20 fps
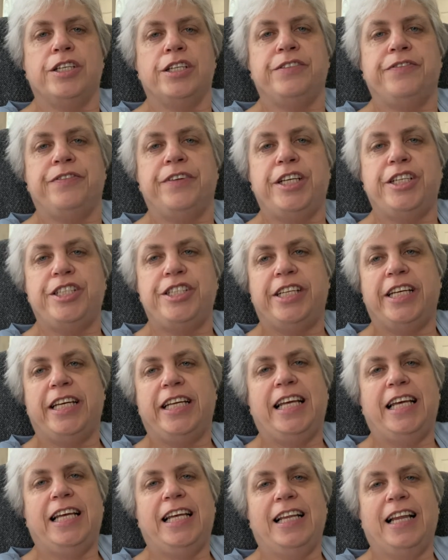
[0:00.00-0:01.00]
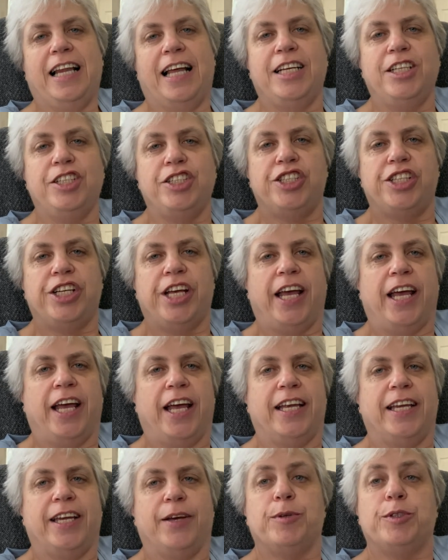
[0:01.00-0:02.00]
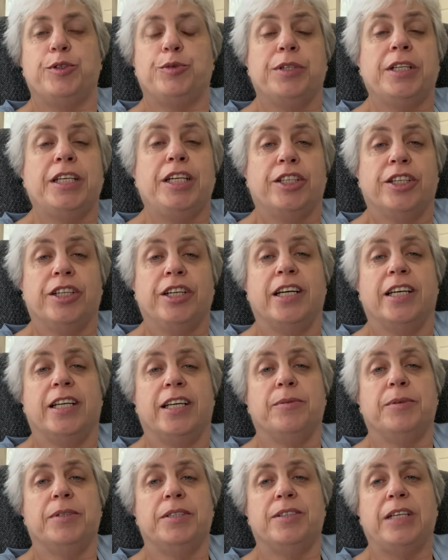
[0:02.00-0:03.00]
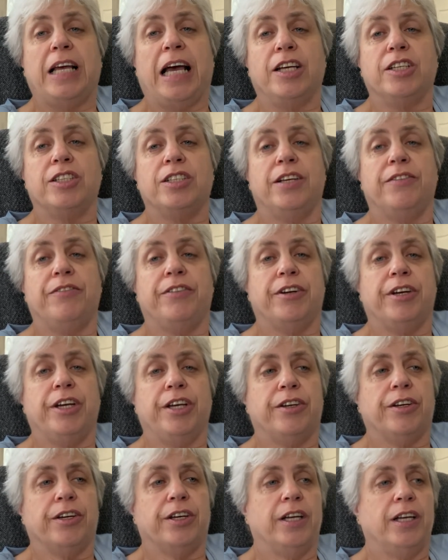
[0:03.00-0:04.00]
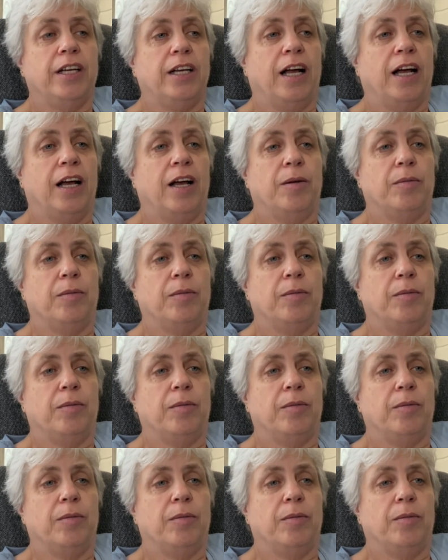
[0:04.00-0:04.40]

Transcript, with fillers: Just finished eating lunch, and it was really good. It was actually very good.